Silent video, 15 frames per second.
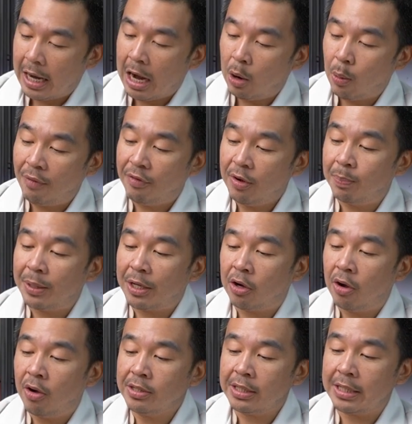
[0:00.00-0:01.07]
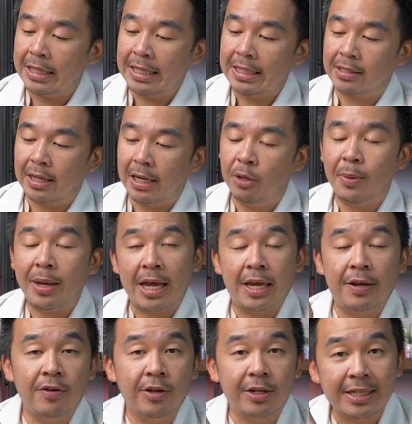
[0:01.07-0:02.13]
However, because it is a little bit
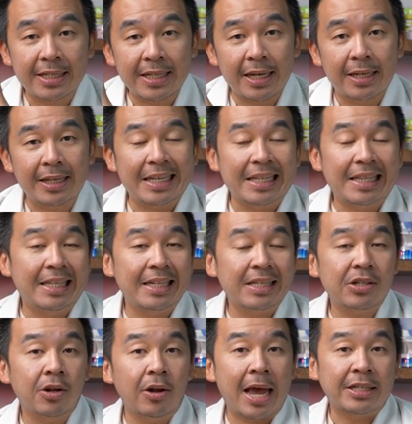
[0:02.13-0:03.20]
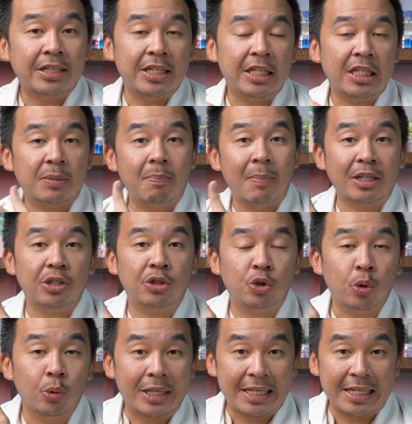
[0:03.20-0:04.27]
heavy on the skin, it does not actually smudge
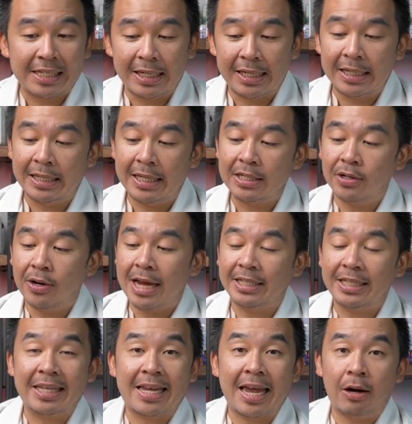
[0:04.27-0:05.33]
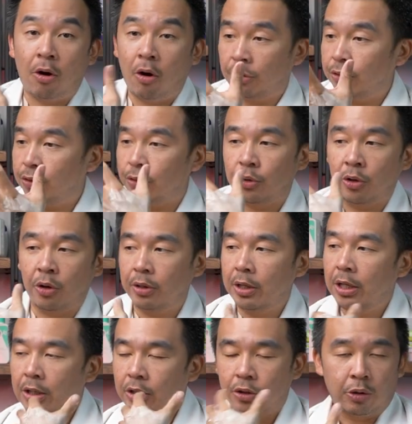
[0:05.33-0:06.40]
so easily. It does not actually get onto your,
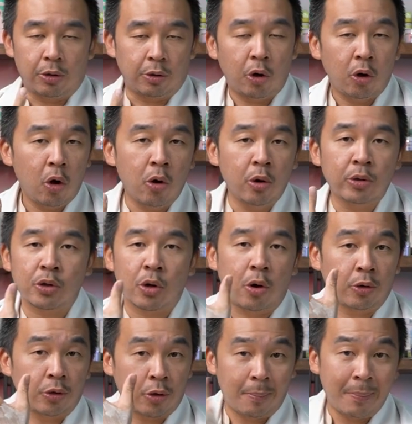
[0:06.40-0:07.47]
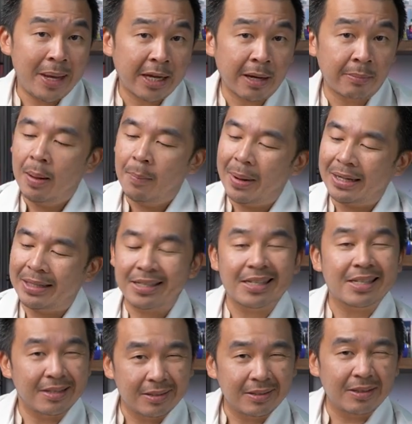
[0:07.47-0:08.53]
your clothes or your makeup, but
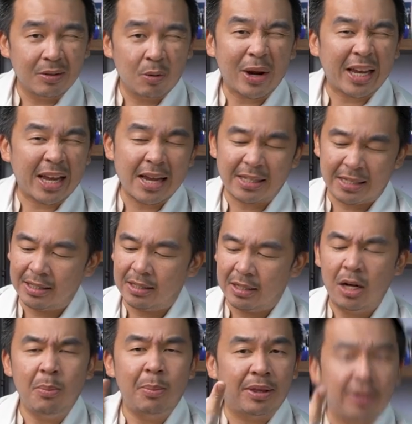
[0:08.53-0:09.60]
this white cast is a little bit